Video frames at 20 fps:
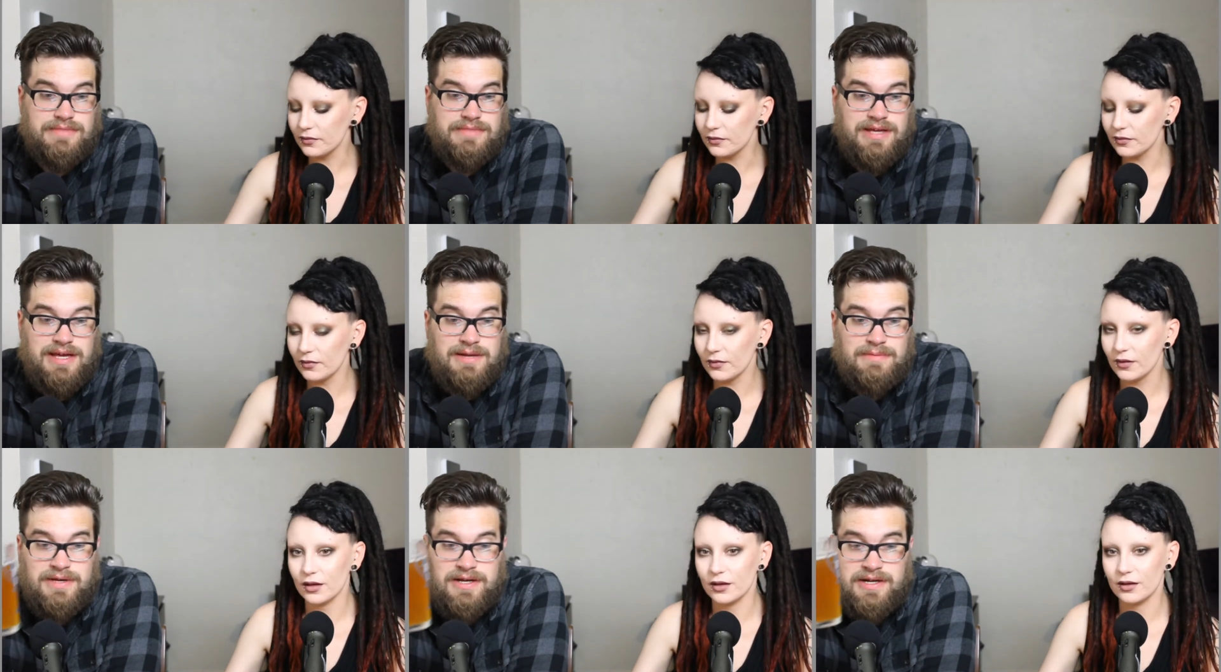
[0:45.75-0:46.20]

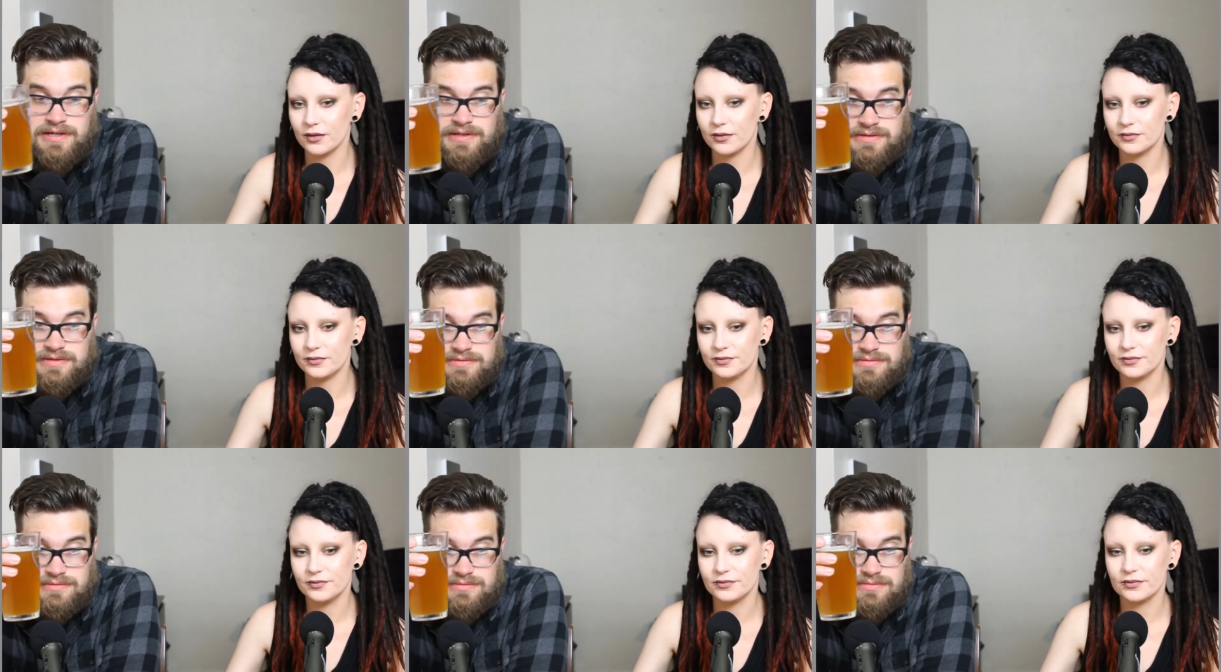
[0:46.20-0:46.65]
Speaker 1: And beer.
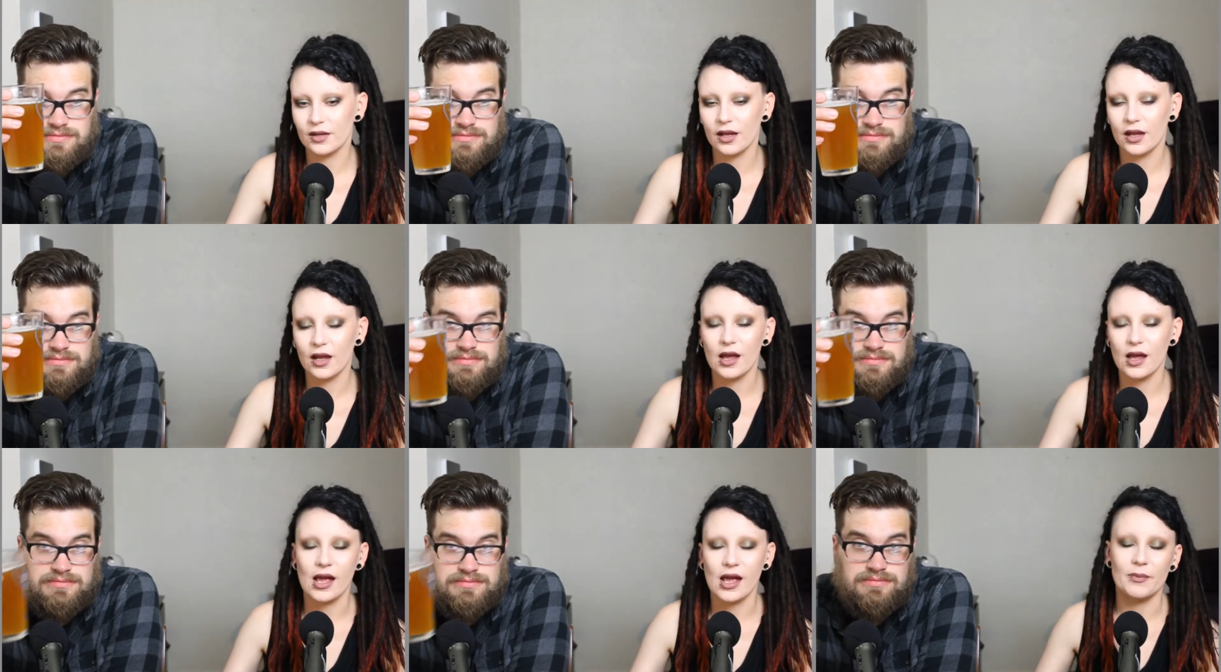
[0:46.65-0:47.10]

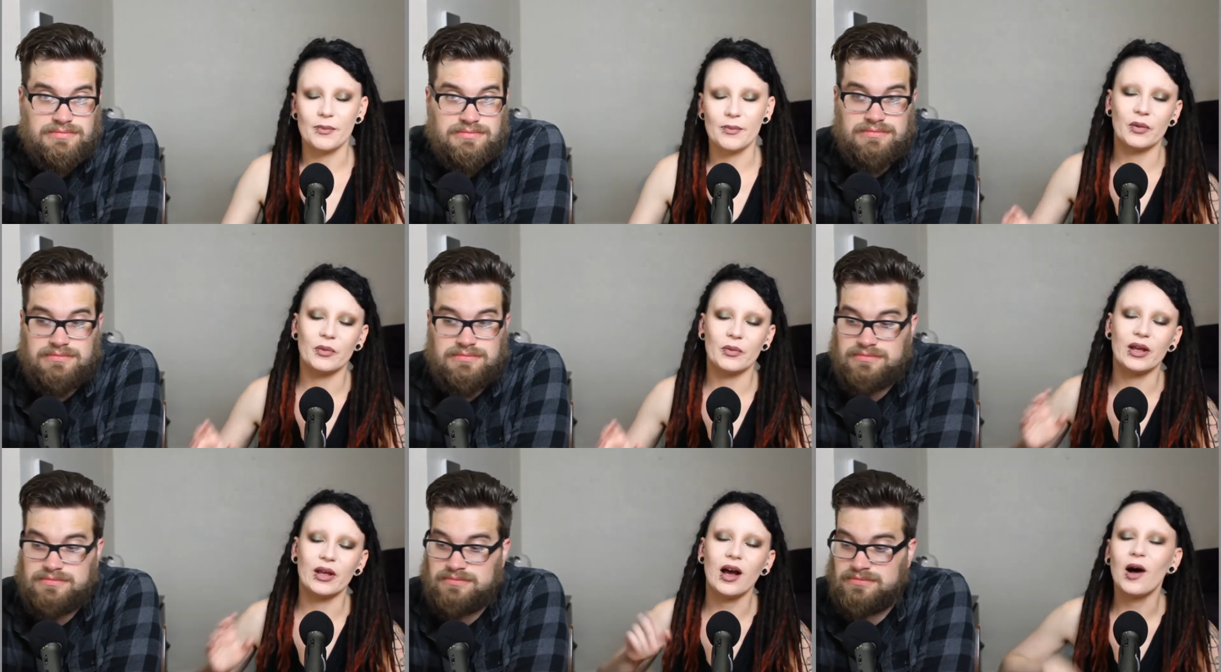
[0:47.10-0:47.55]

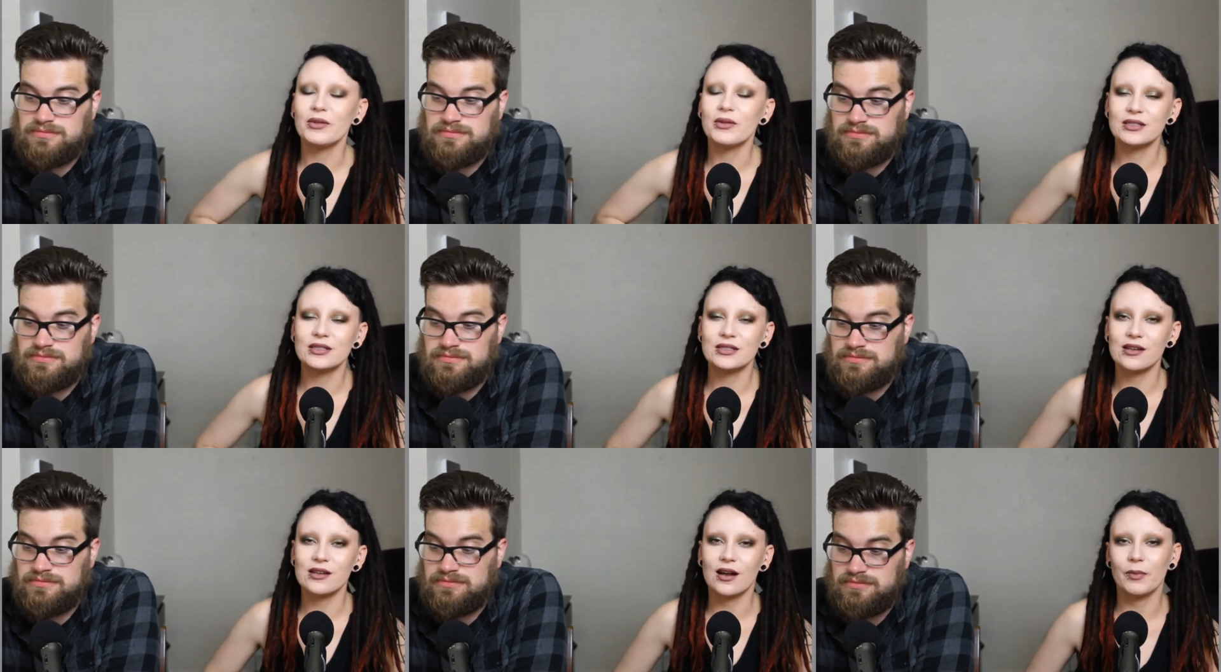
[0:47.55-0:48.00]
But we
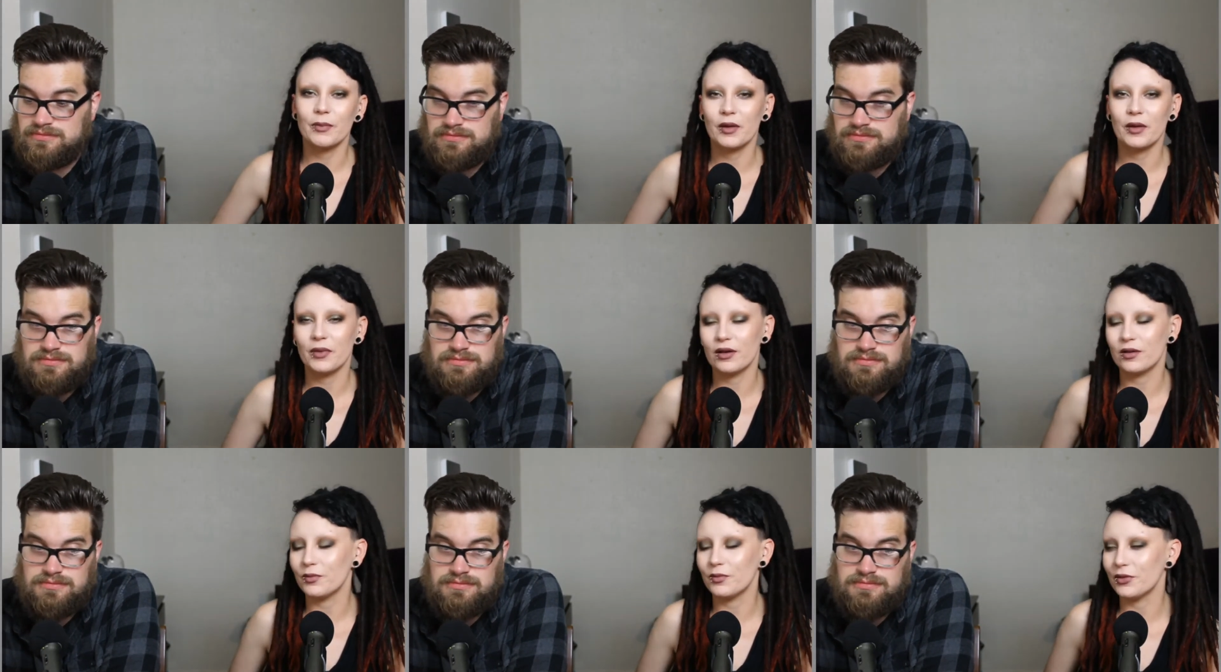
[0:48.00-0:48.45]
always talk
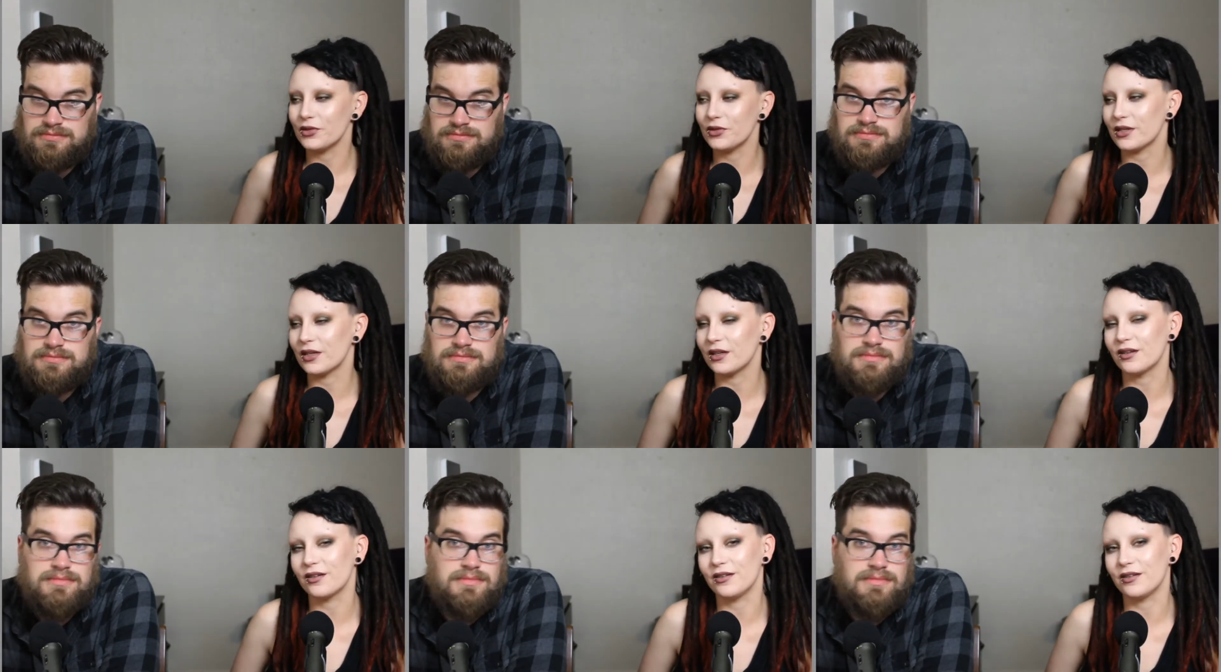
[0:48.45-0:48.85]
about metal music.